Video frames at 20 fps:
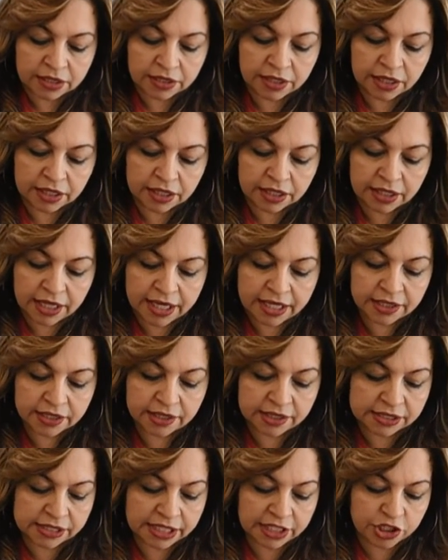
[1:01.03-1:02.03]
The client
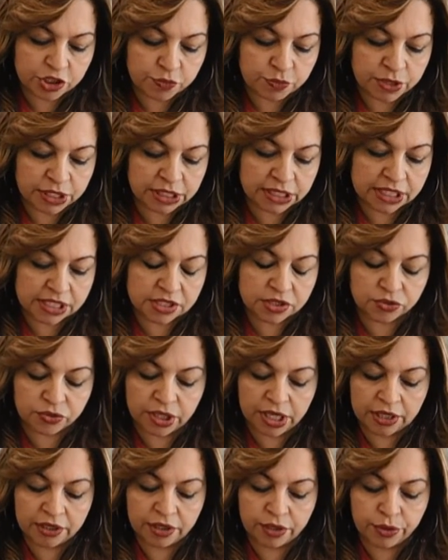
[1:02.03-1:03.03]
arrangement is
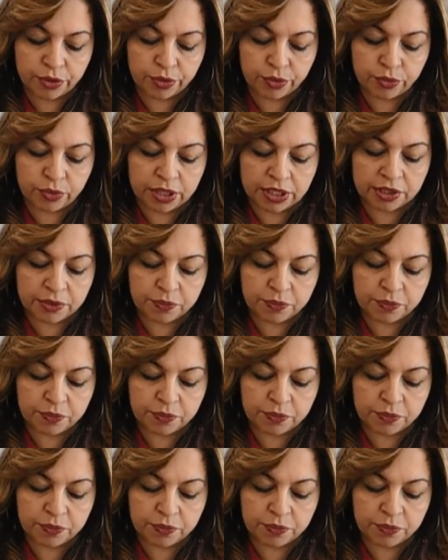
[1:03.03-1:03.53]
created through a